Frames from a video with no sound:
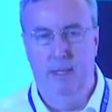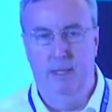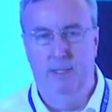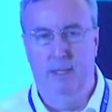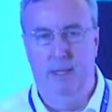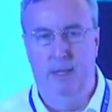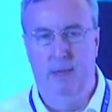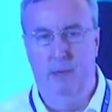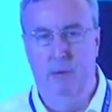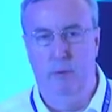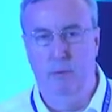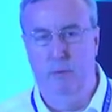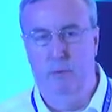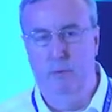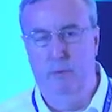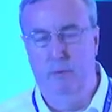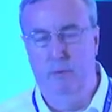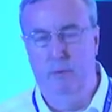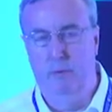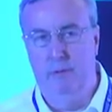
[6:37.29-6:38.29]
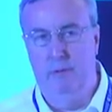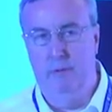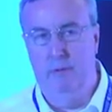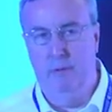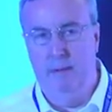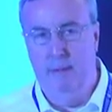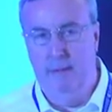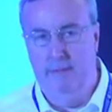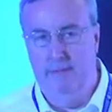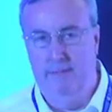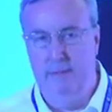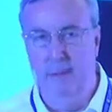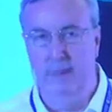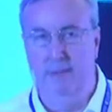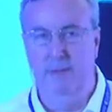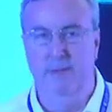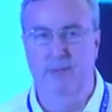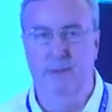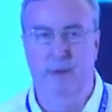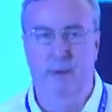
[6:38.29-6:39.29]
So for
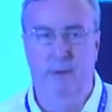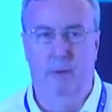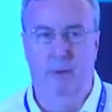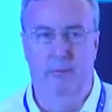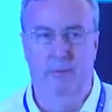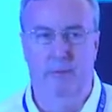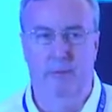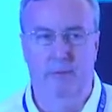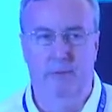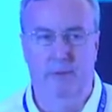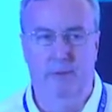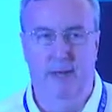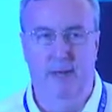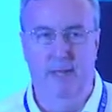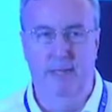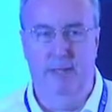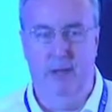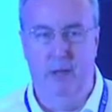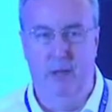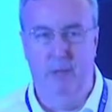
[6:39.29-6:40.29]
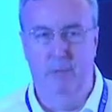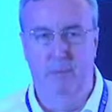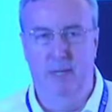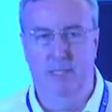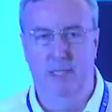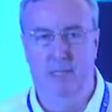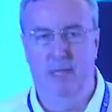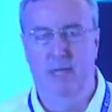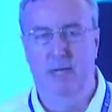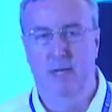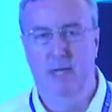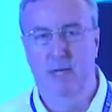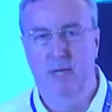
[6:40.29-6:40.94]
those of you who are sort of trained economists,